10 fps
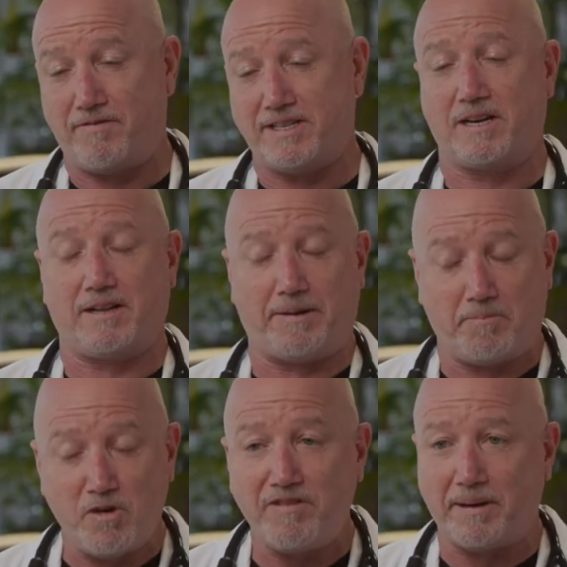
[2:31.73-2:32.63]
physically
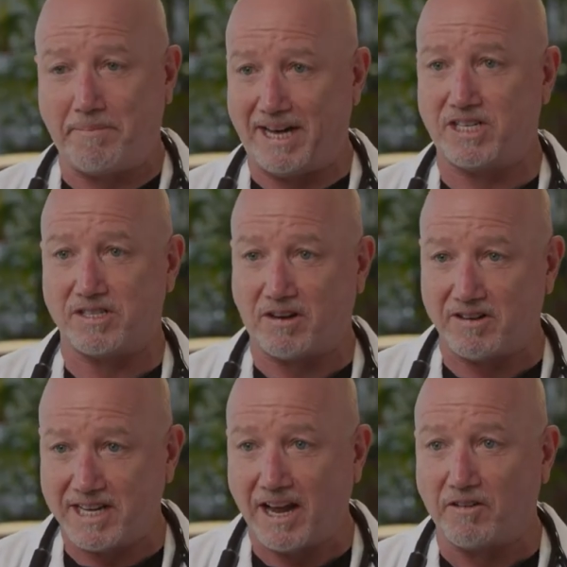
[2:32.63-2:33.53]
moving patients
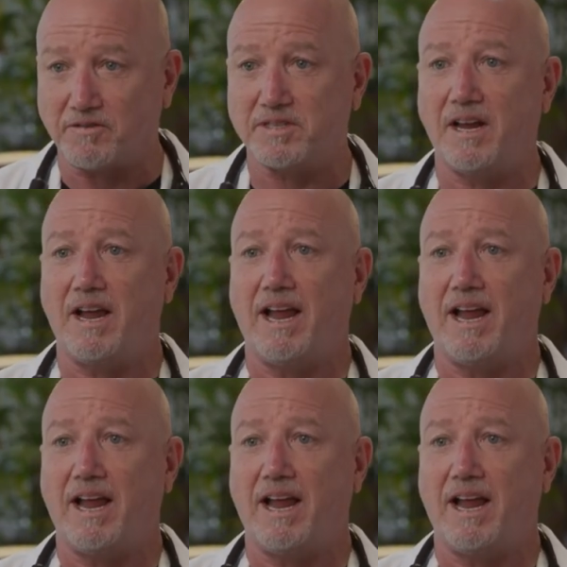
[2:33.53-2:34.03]
ourselves.